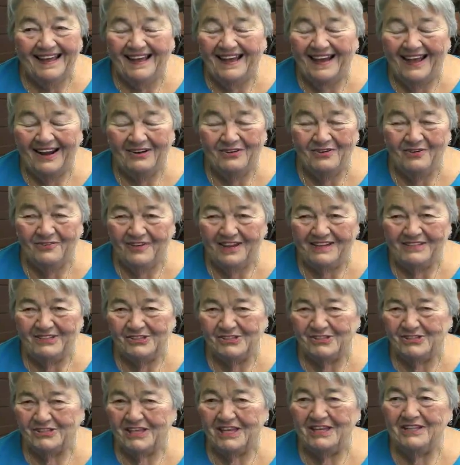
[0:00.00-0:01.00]
I don't know if I
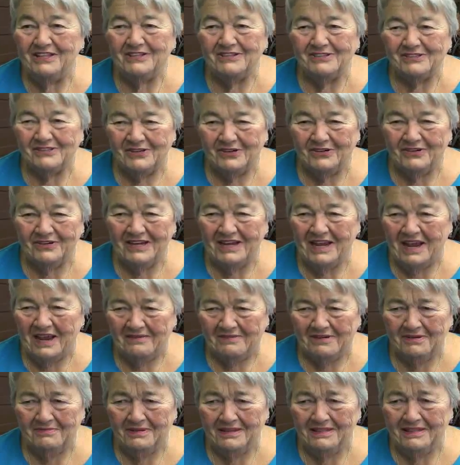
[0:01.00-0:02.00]
should say this on
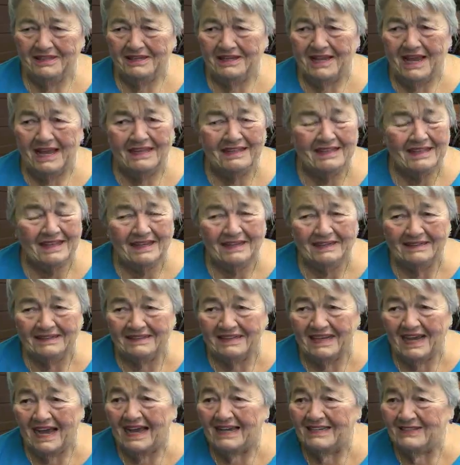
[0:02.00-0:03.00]
camera, but the
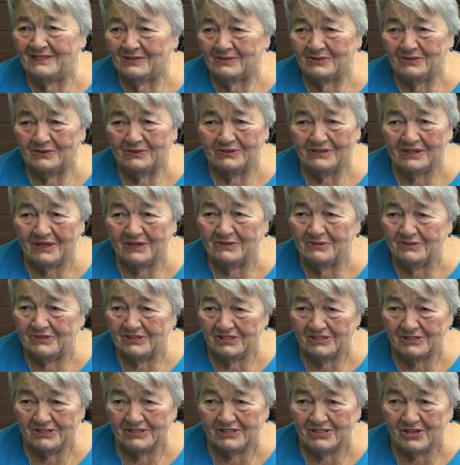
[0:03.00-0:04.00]
high school
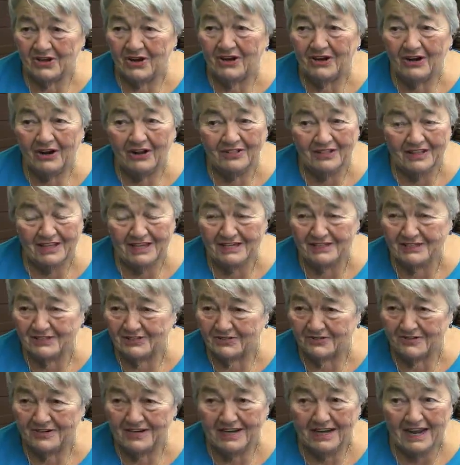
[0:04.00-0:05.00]
coaches taught the
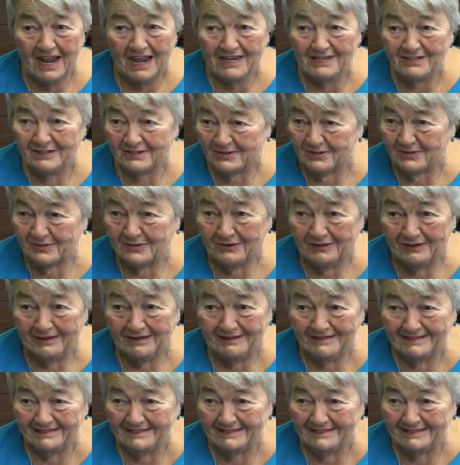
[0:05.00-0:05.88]
history in high school.